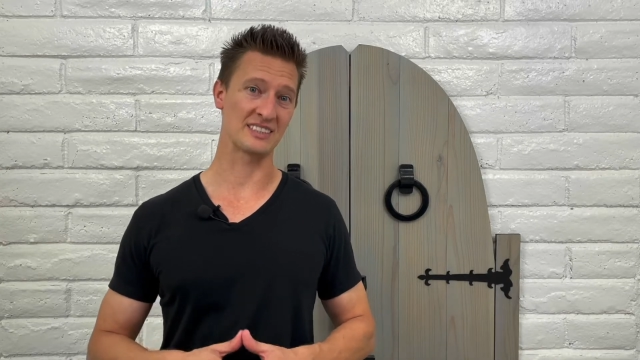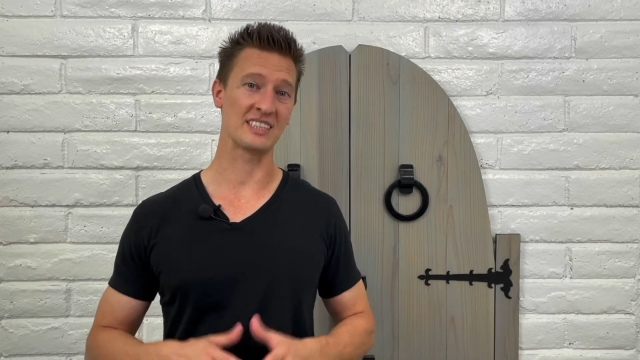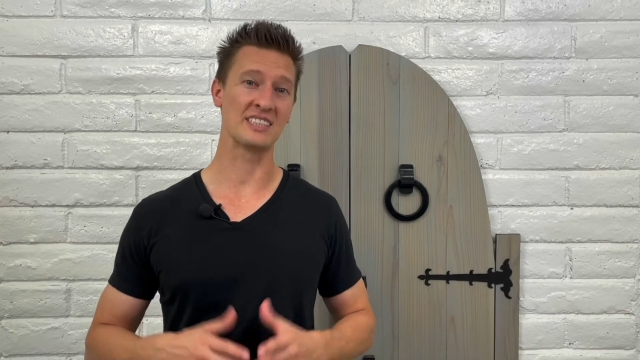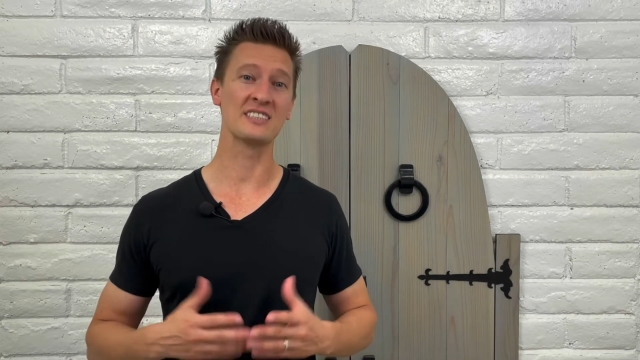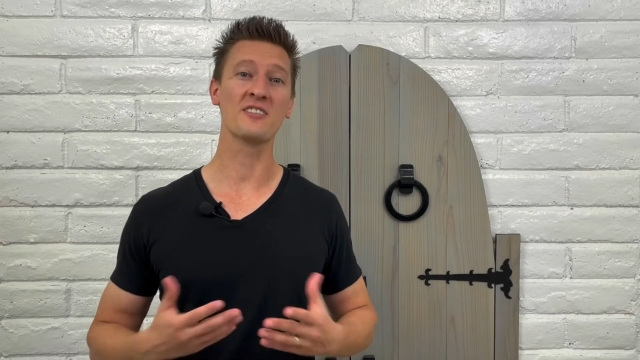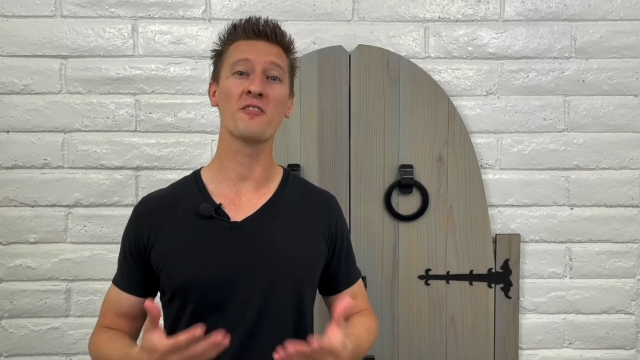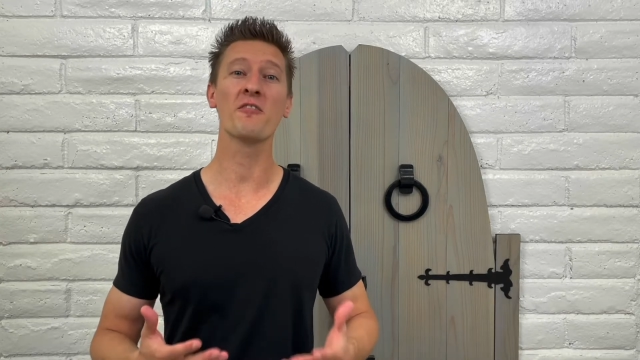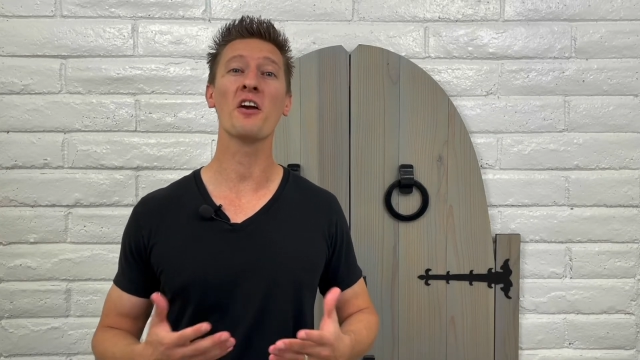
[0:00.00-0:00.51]

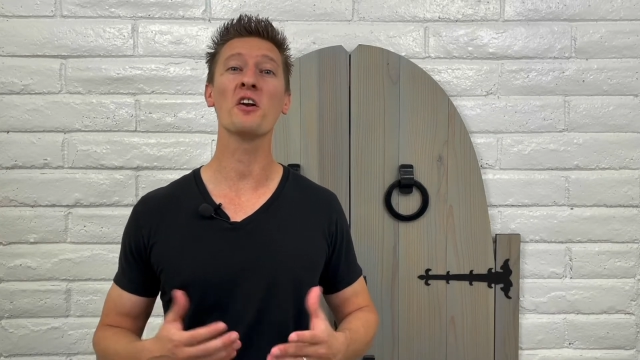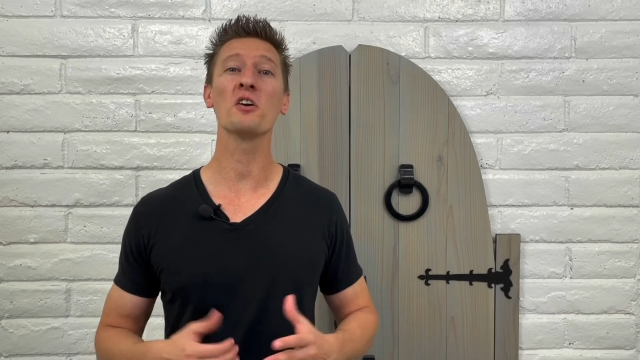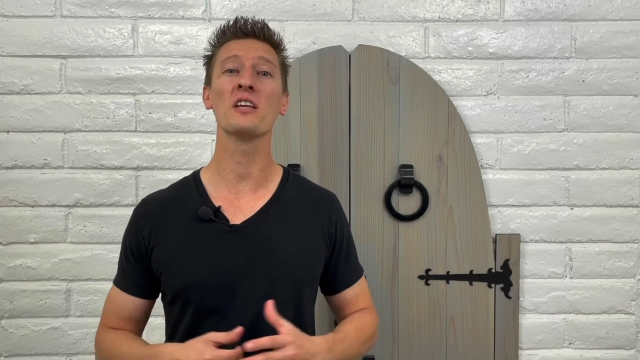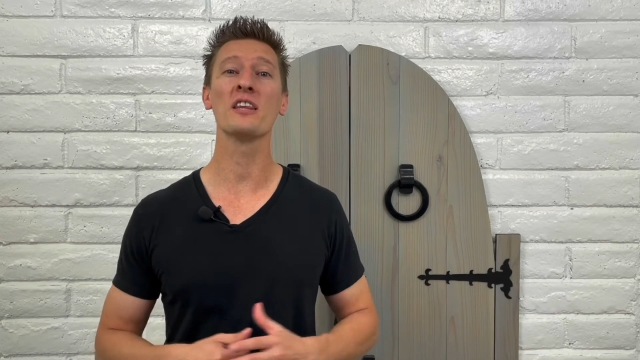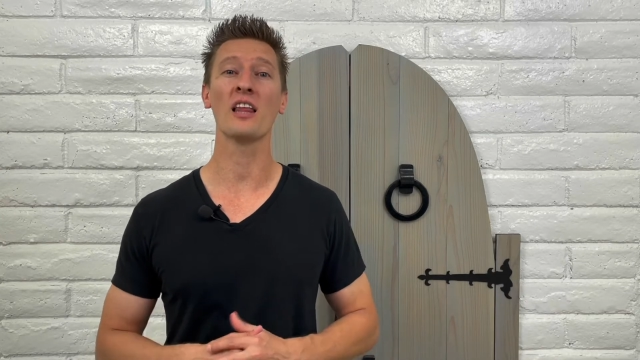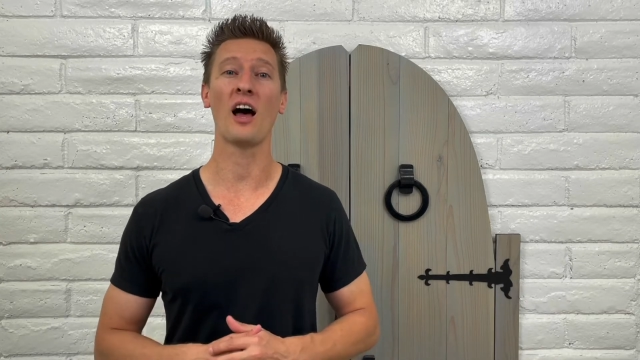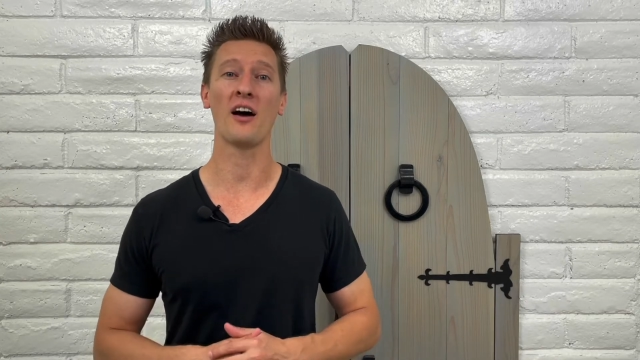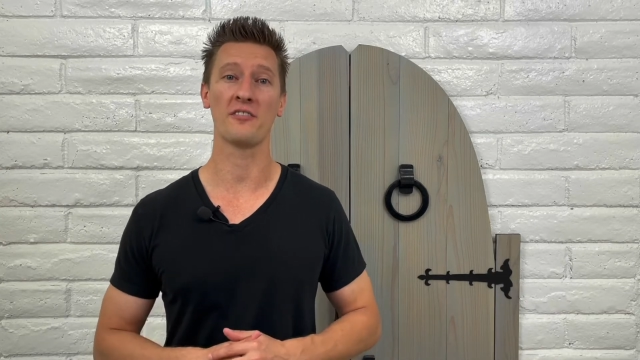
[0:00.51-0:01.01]
is a very
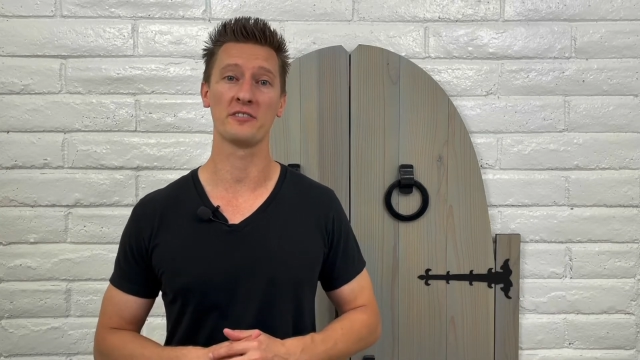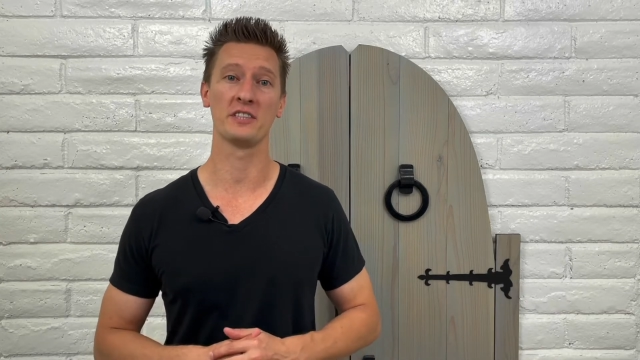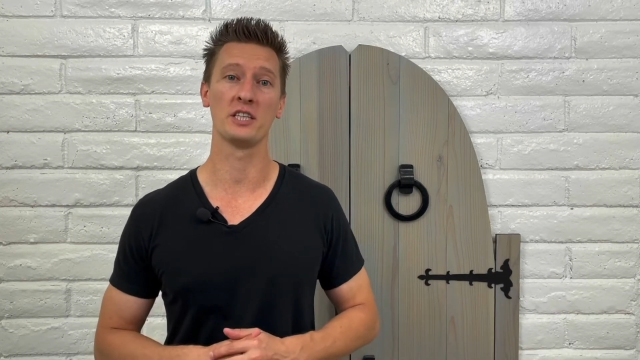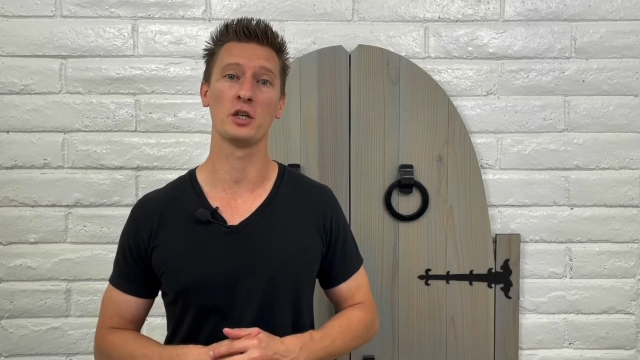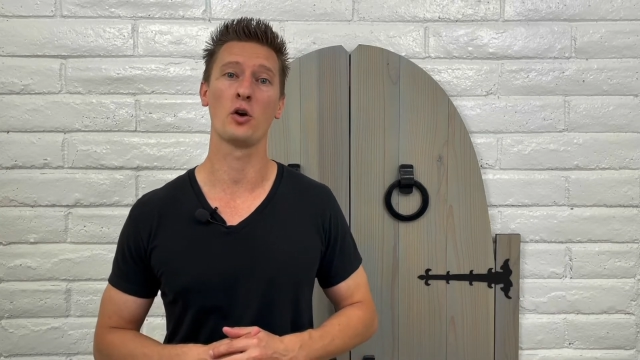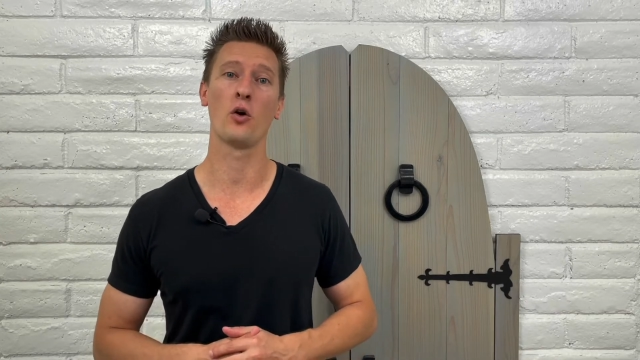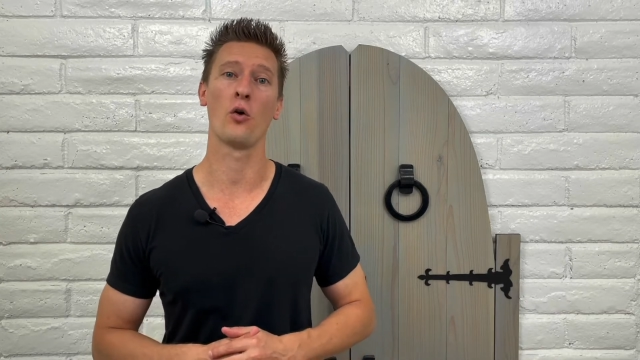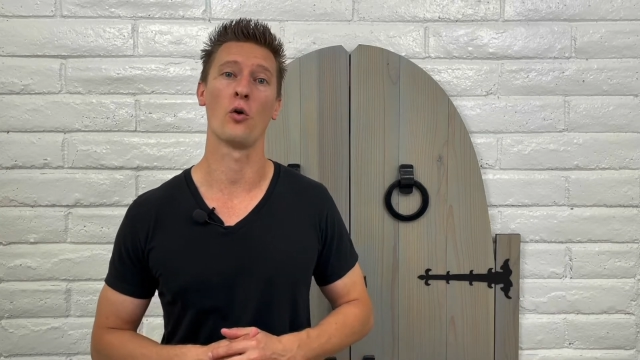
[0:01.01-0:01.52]
lofty
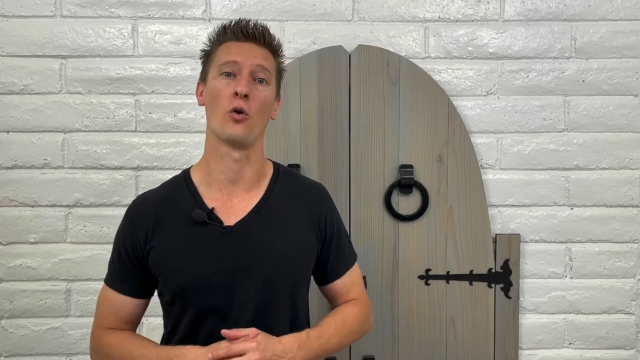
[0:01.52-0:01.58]
goal.